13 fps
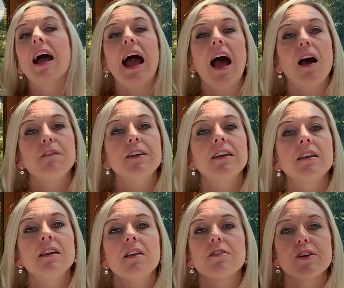
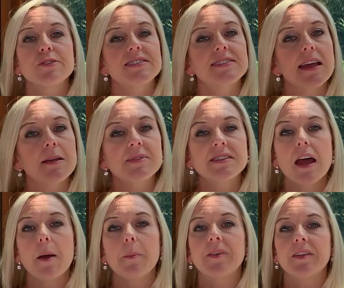Having those same
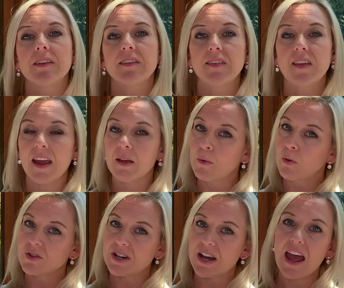steps in the same
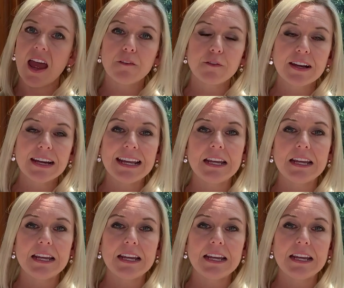order every